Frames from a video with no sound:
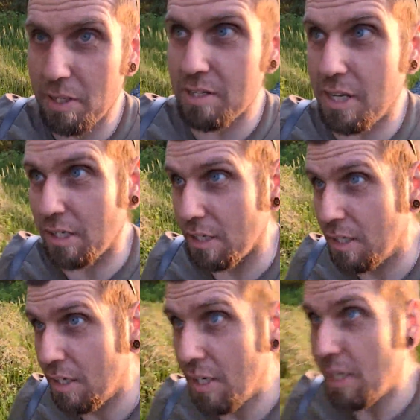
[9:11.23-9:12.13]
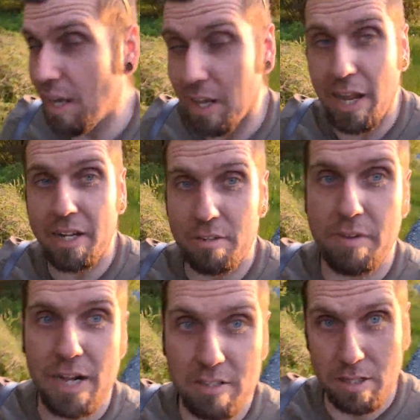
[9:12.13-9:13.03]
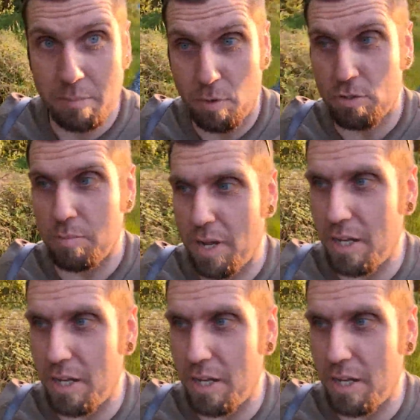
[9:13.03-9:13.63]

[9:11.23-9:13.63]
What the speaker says: edit the files and I'll post them now in the video as well.